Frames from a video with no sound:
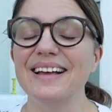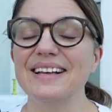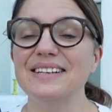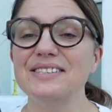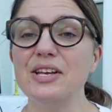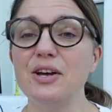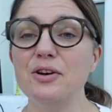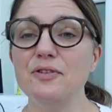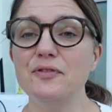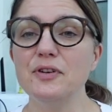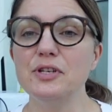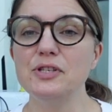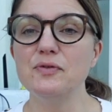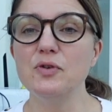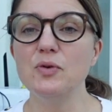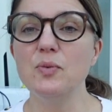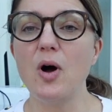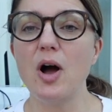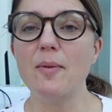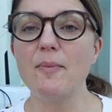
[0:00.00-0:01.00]
So first of
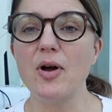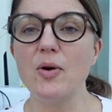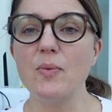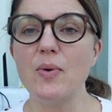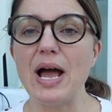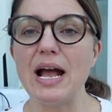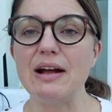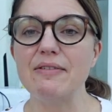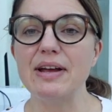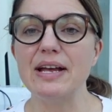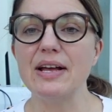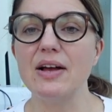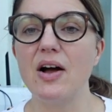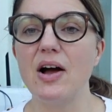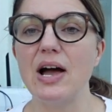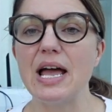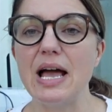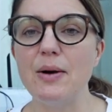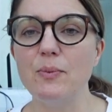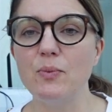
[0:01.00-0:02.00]
all, what am I wearing?
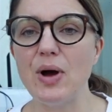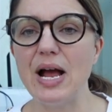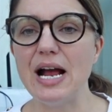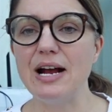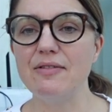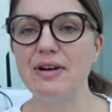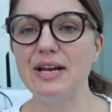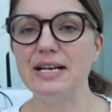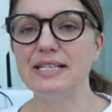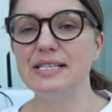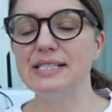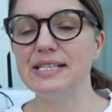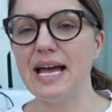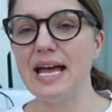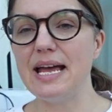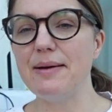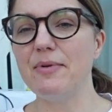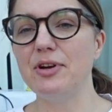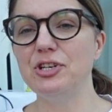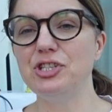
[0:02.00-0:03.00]
I am wearing
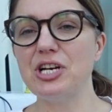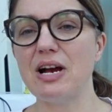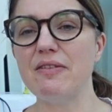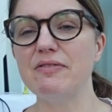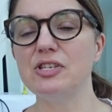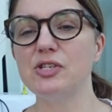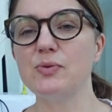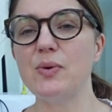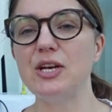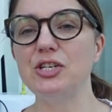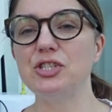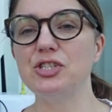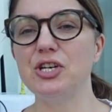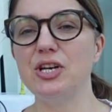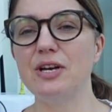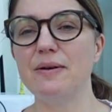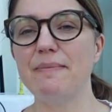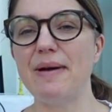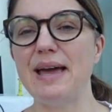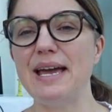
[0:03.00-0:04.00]
today my Jarra
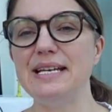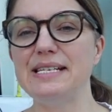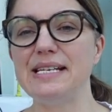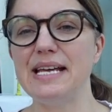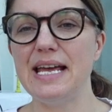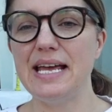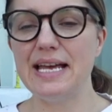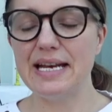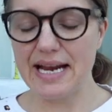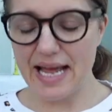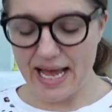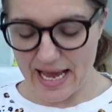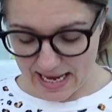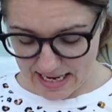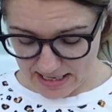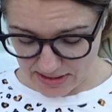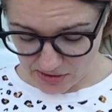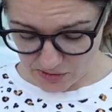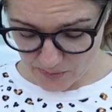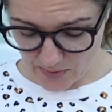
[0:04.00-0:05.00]
sweatshirt made in
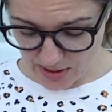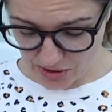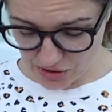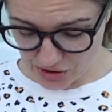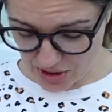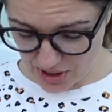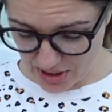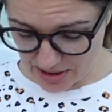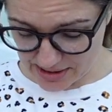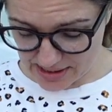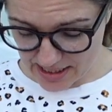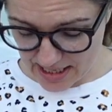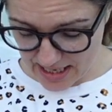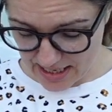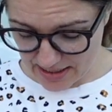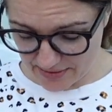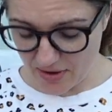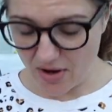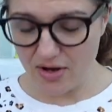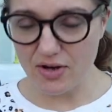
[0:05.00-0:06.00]
a
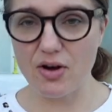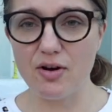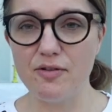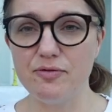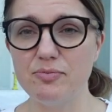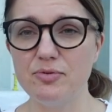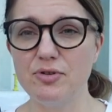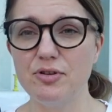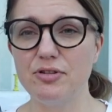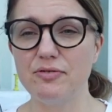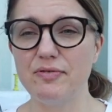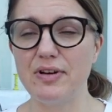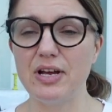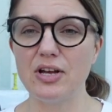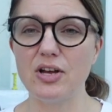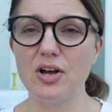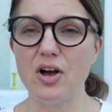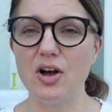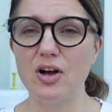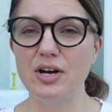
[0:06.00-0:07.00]
sweatshirting that I got from Guthrie
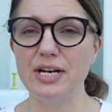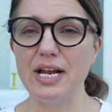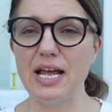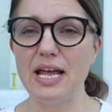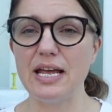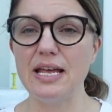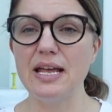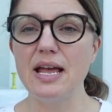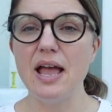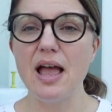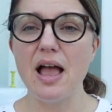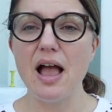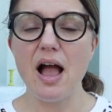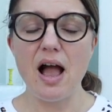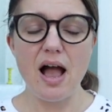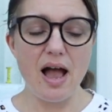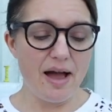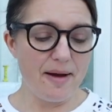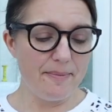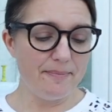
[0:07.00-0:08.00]
and Garney
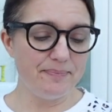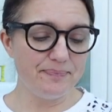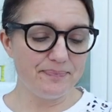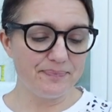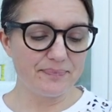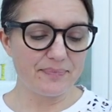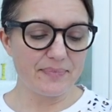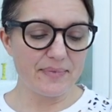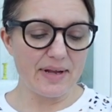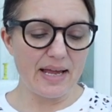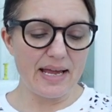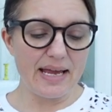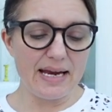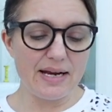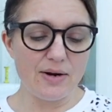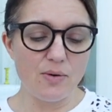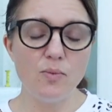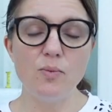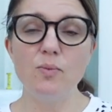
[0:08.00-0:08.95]
in